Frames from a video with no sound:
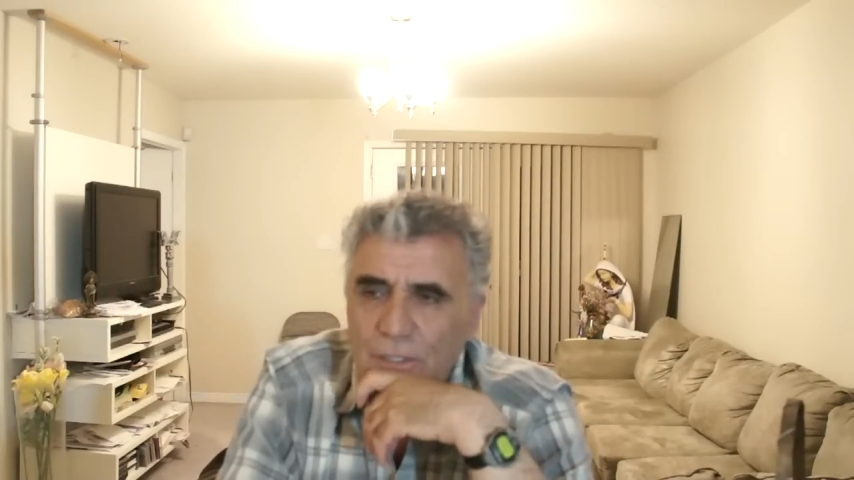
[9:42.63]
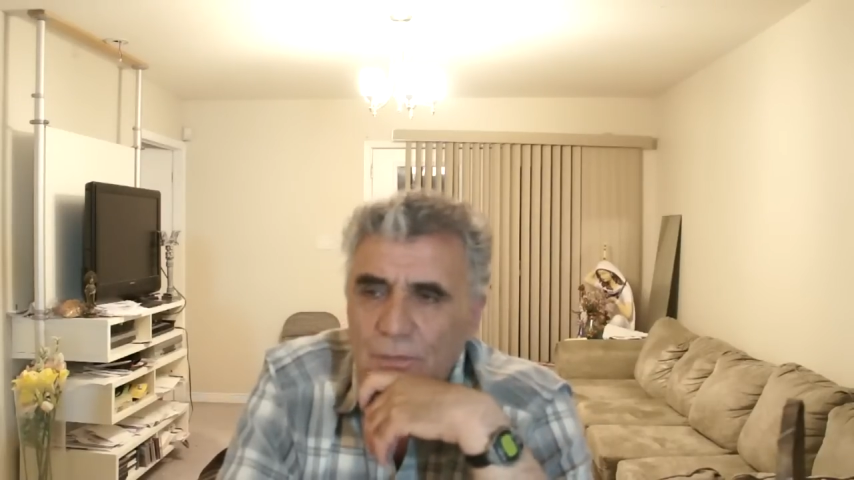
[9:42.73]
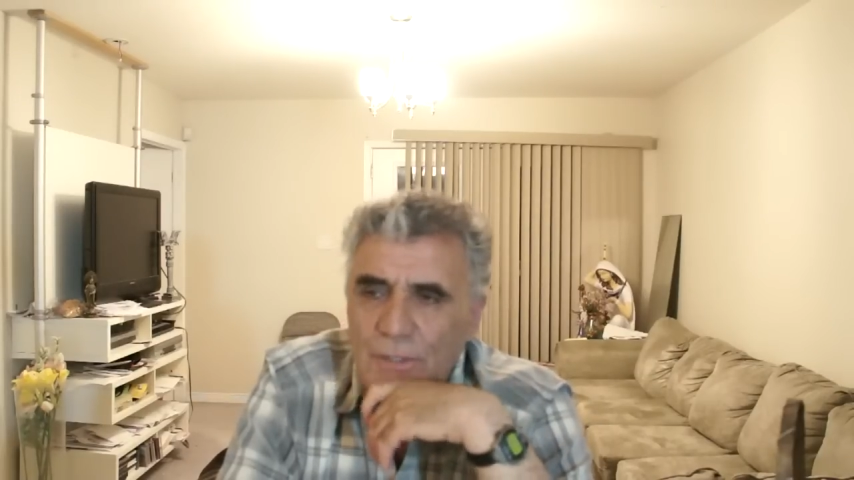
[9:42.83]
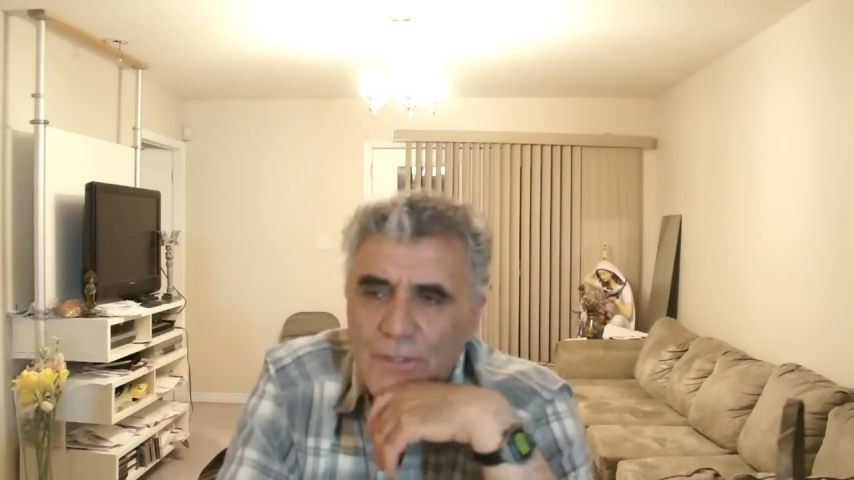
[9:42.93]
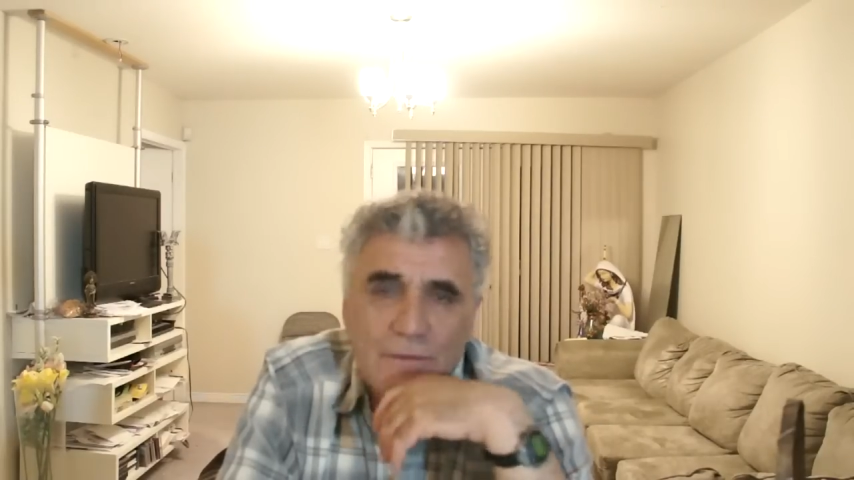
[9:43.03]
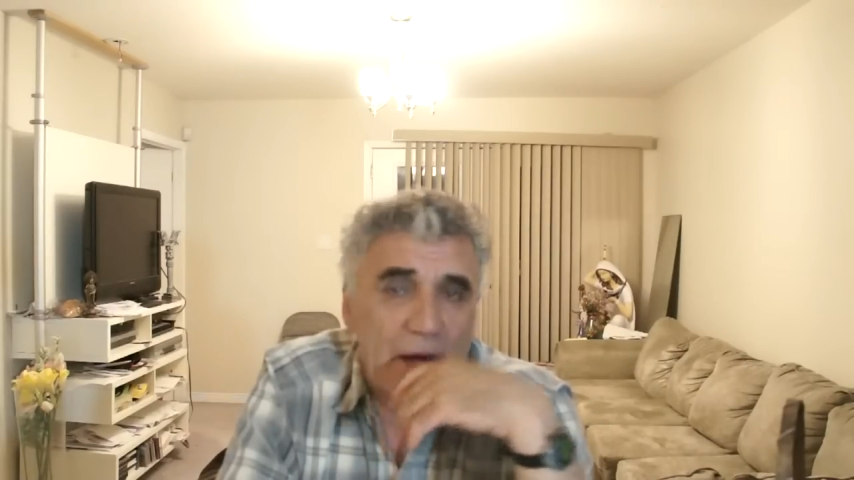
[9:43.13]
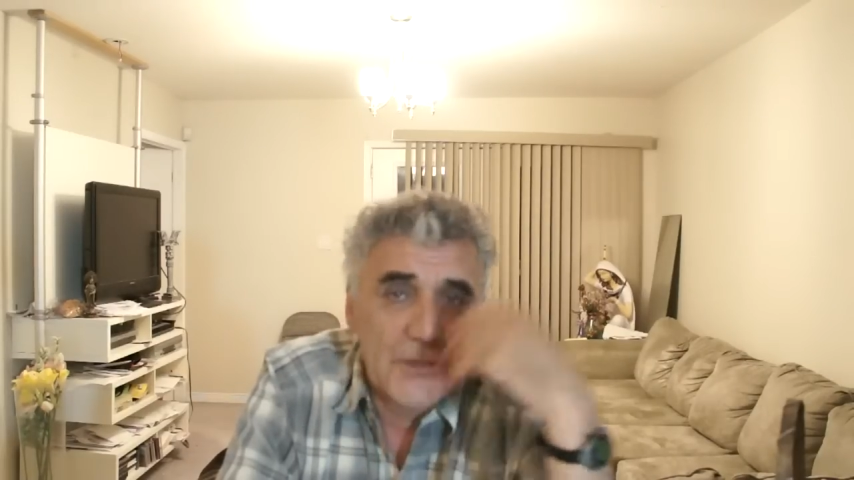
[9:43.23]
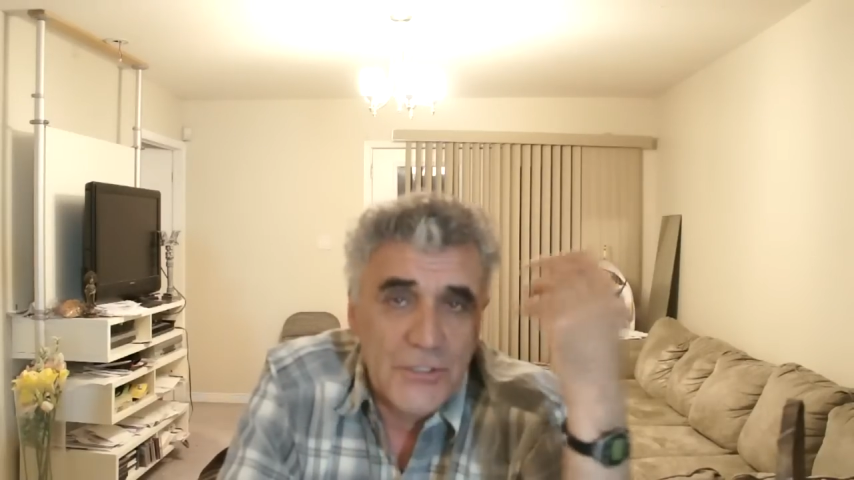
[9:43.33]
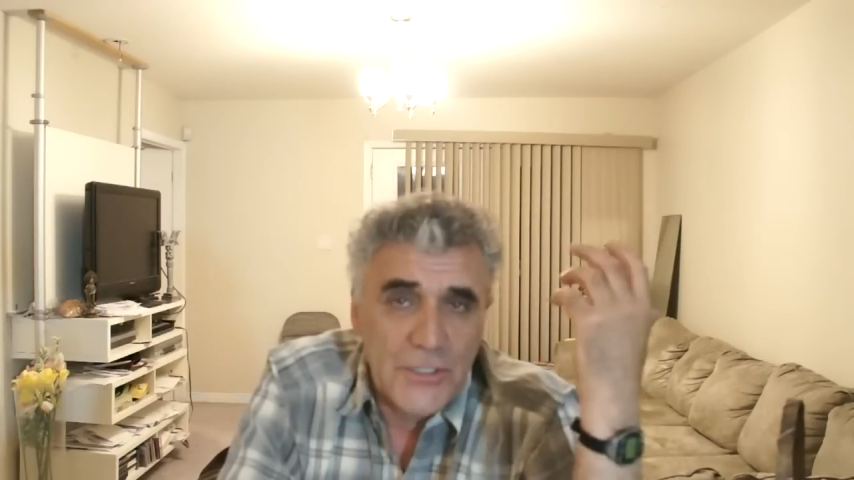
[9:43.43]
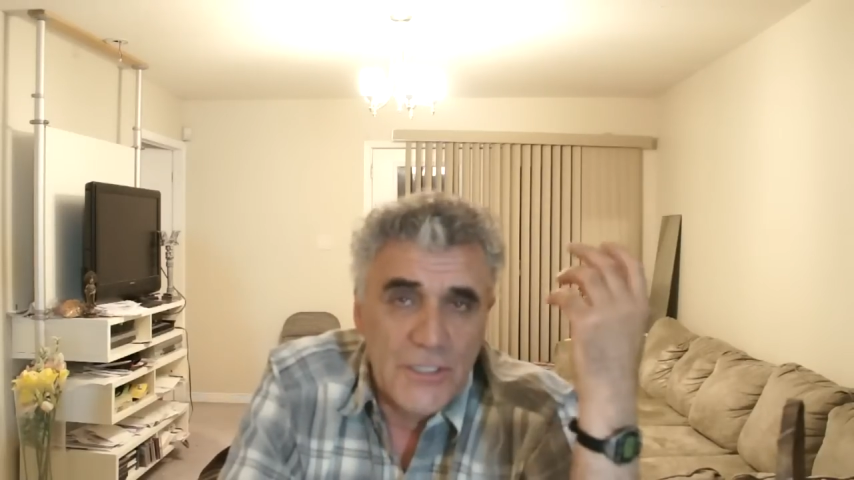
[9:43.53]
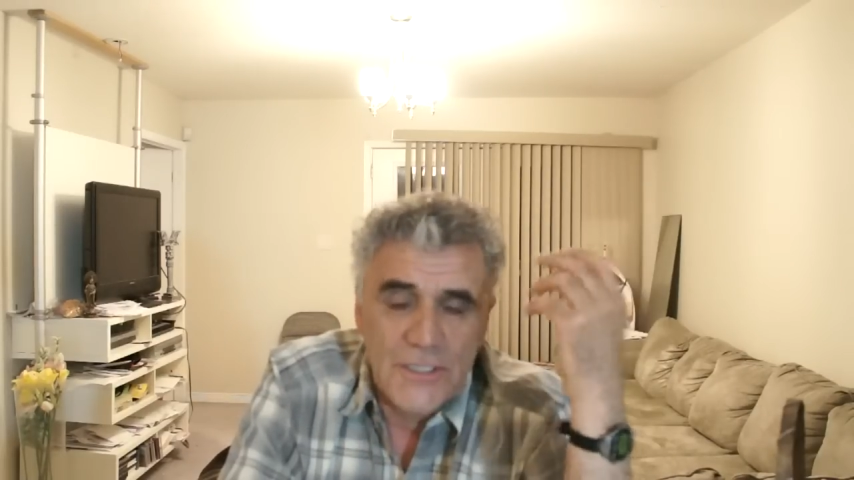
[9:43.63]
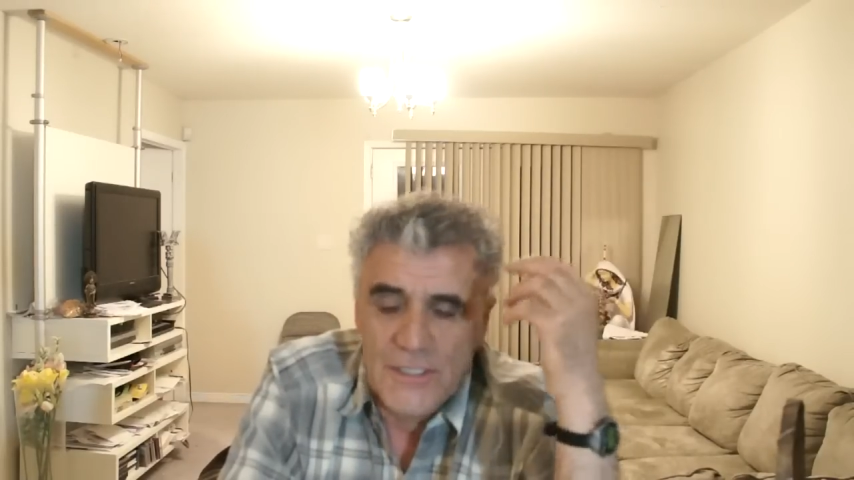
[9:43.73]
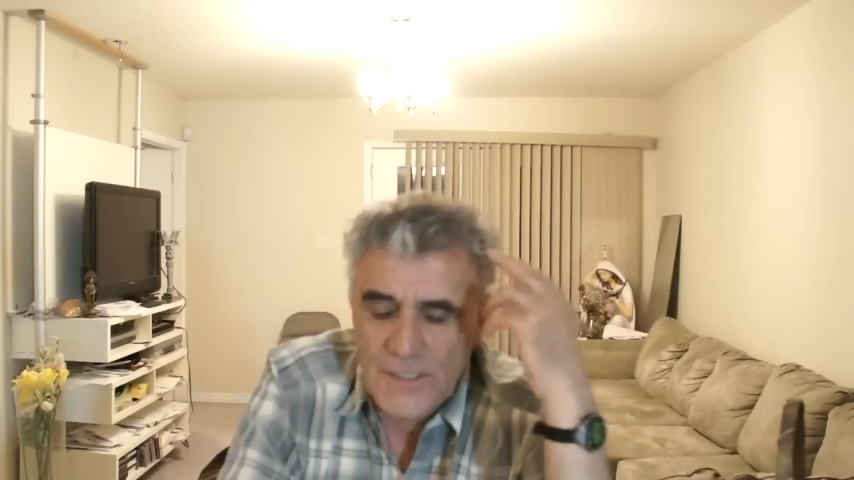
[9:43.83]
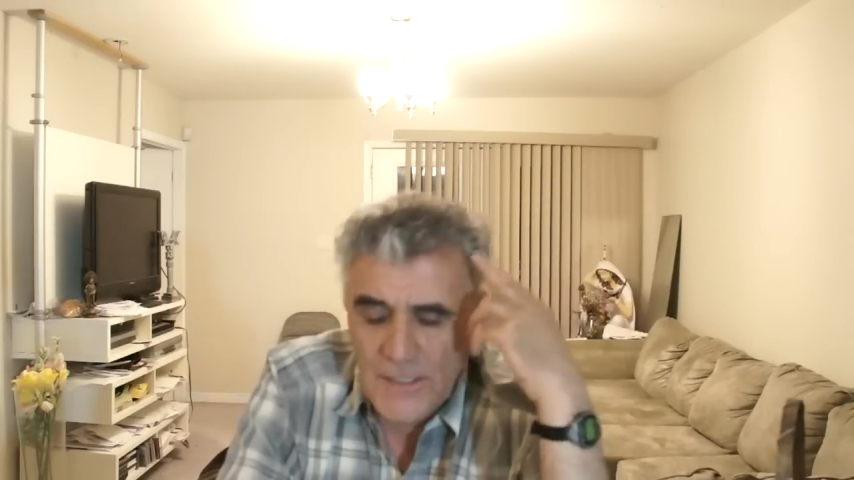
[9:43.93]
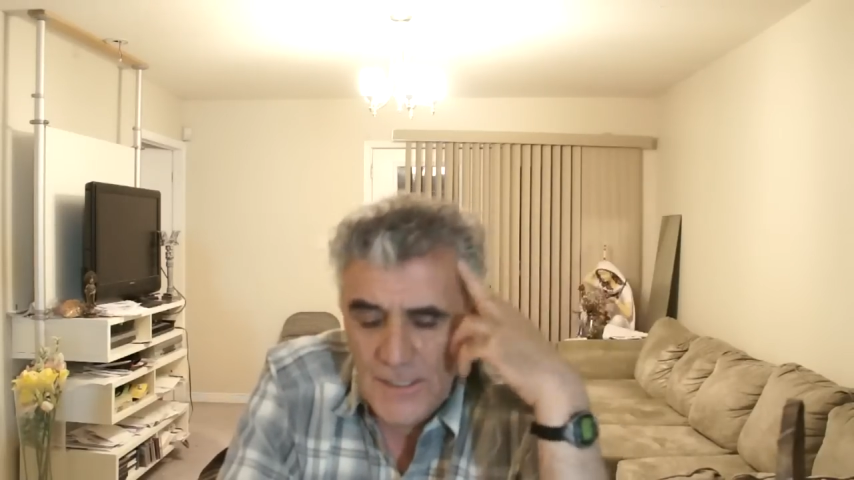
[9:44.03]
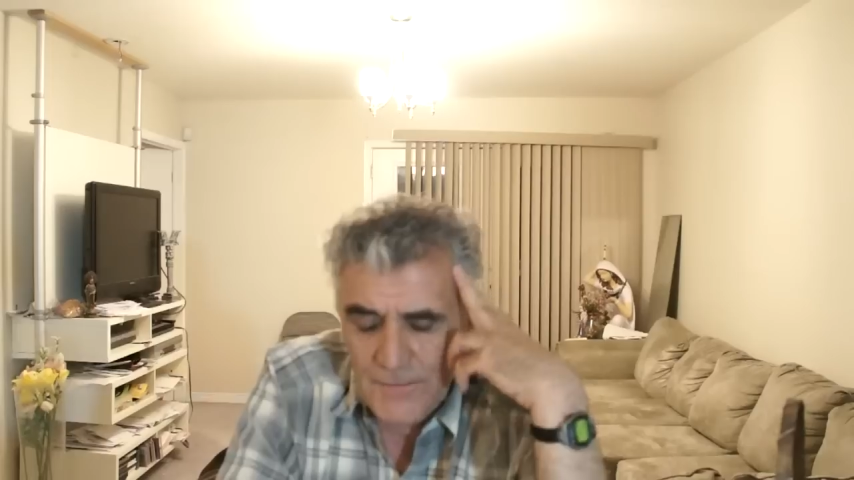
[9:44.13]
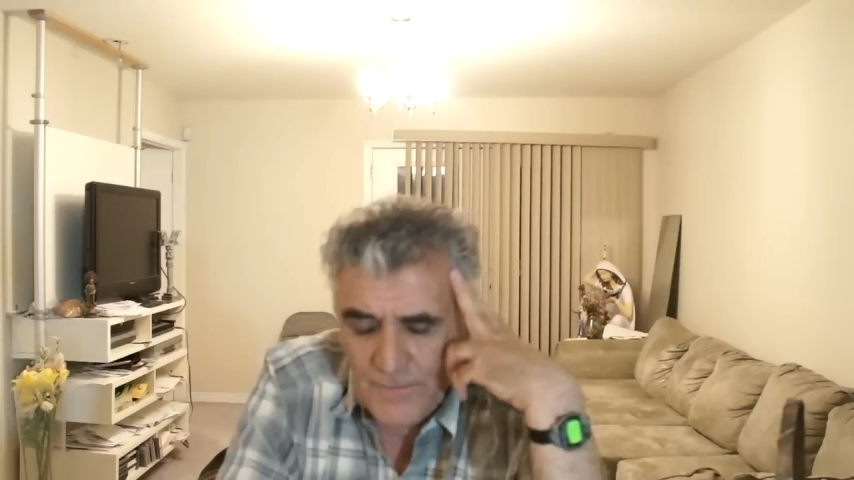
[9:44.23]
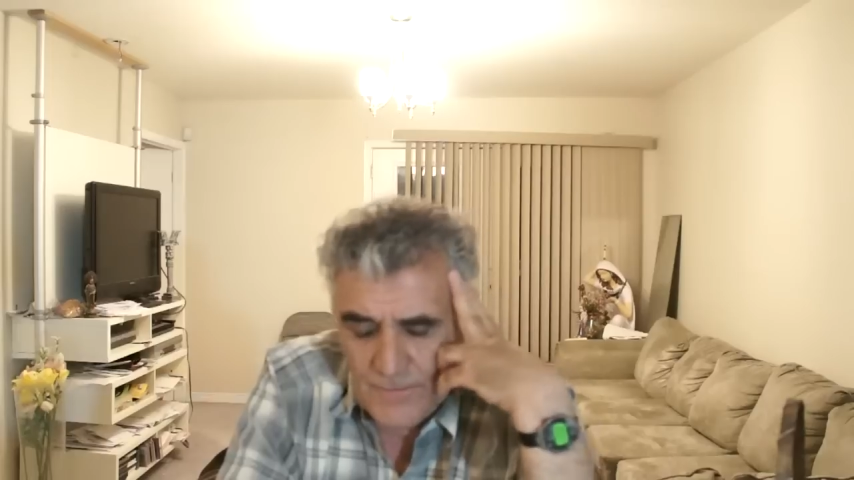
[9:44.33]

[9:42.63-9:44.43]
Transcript: unit of energy, as they say.